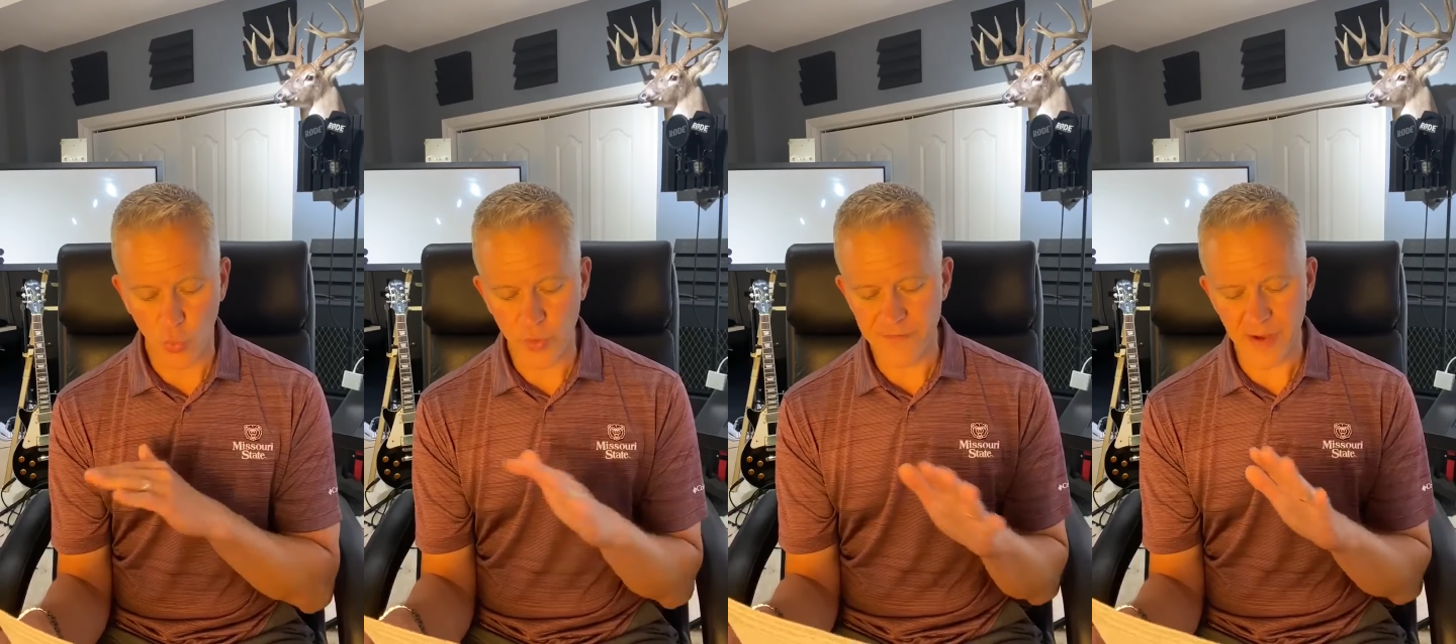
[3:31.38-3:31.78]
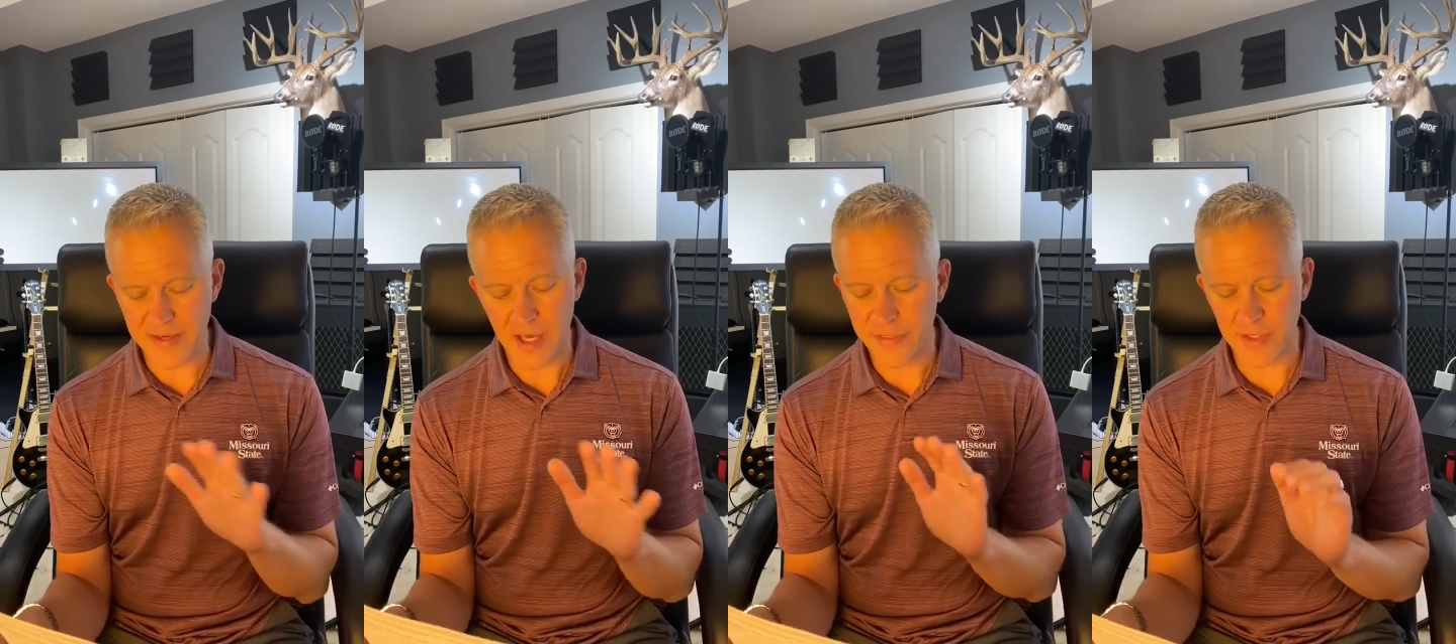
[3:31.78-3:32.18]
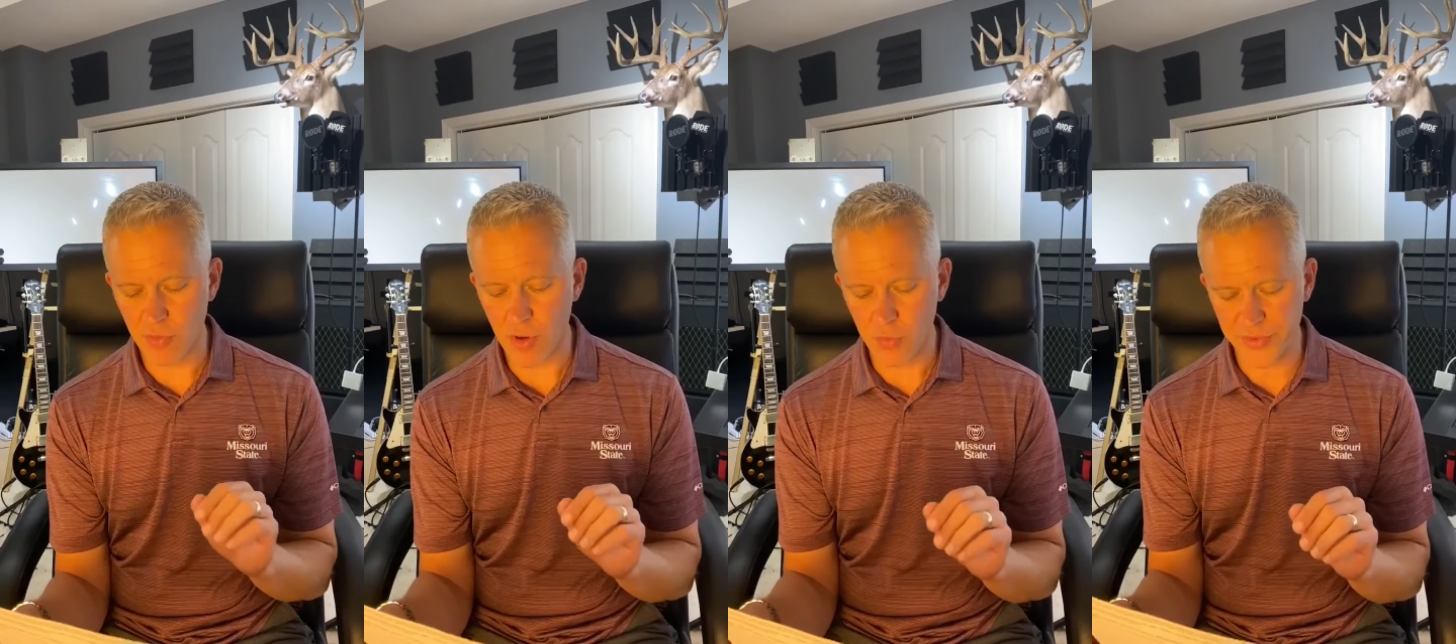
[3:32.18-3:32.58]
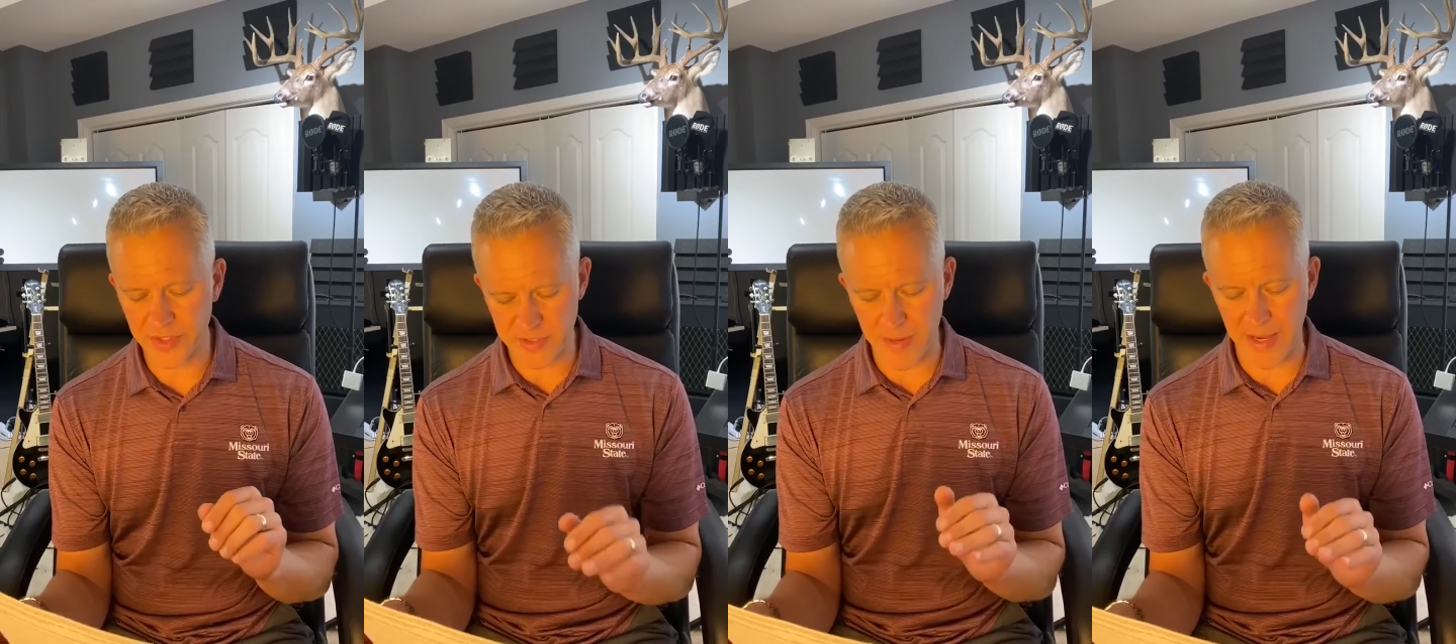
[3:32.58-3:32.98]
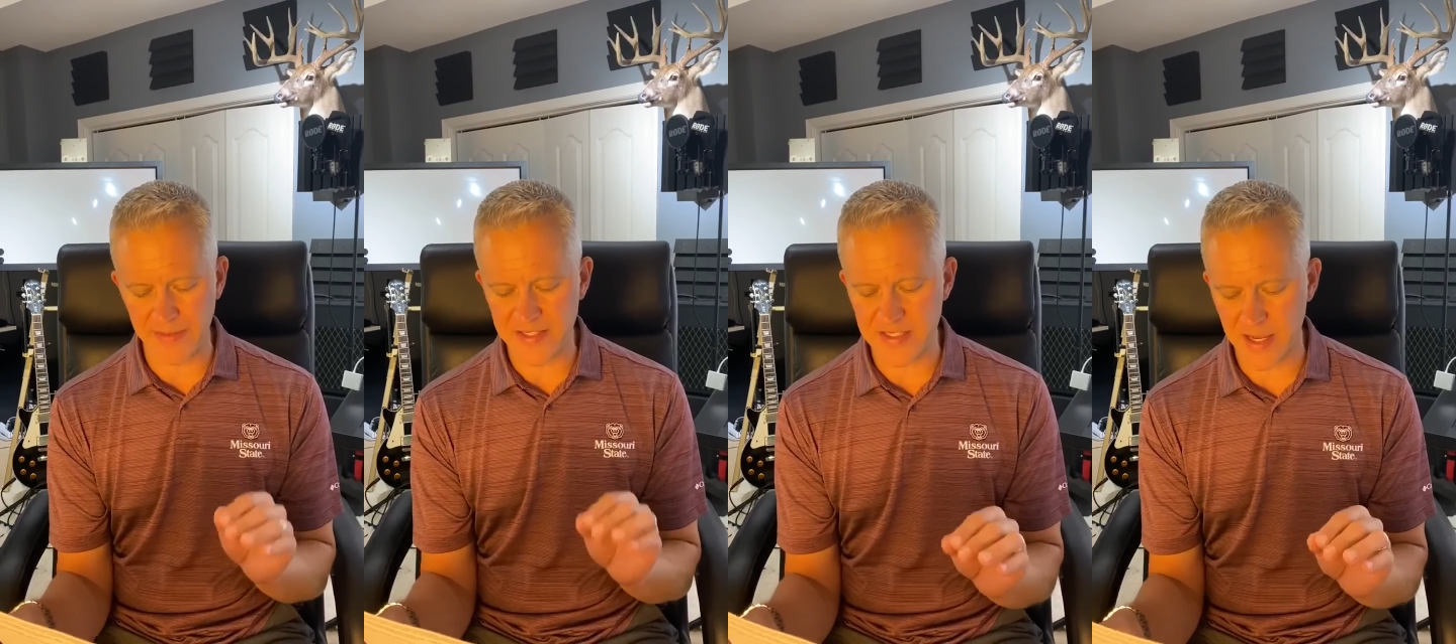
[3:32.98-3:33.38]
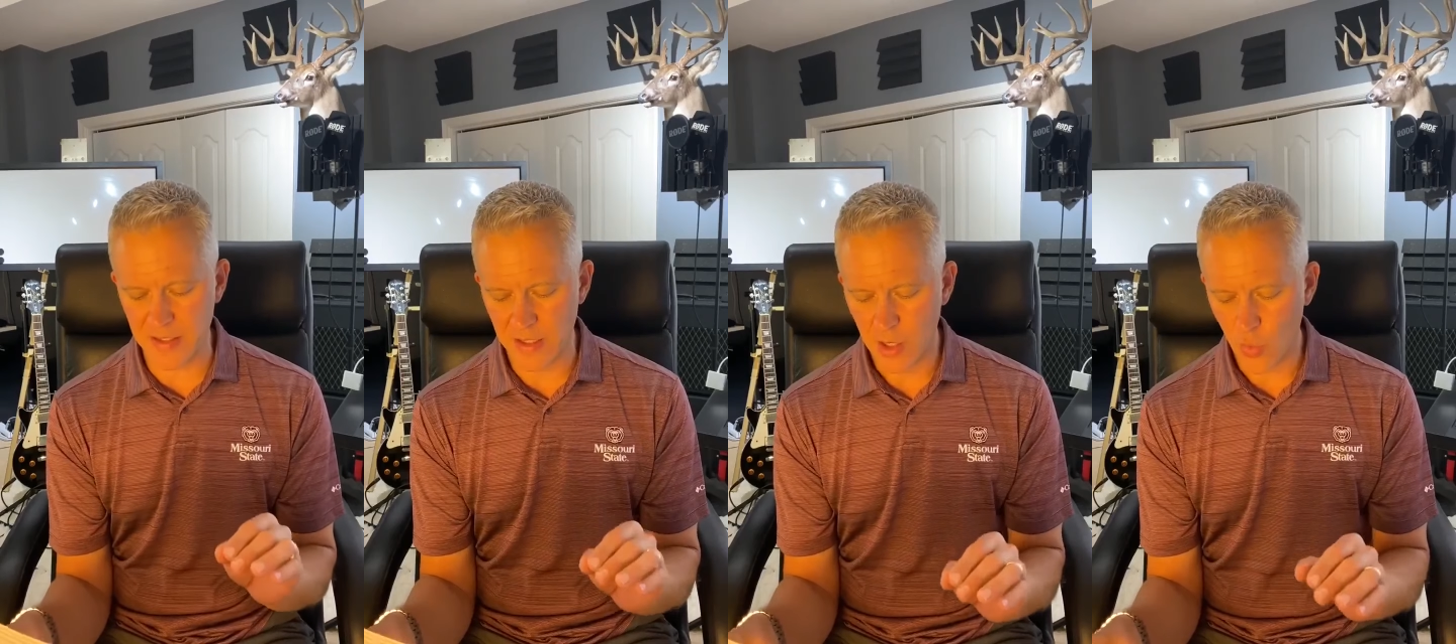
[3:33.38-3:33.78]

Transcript: "We find nothing wrong with this man," they said.